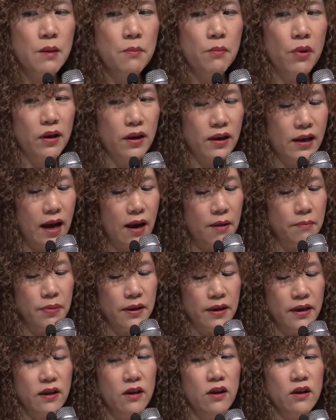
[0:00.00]
bought a
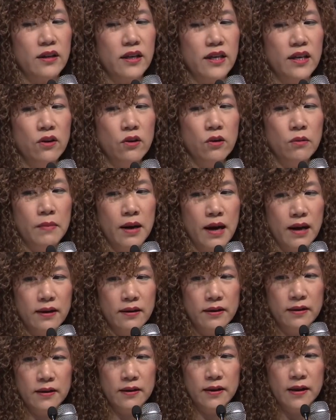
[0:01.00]
company called Kinoma,
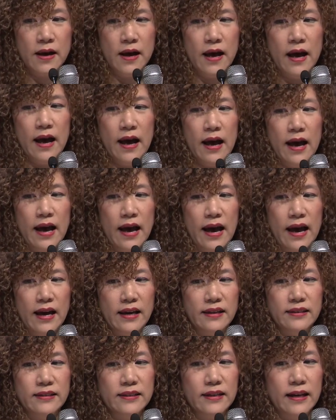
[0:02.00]

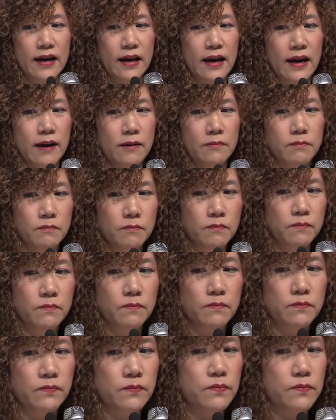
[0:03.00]
and uh, um,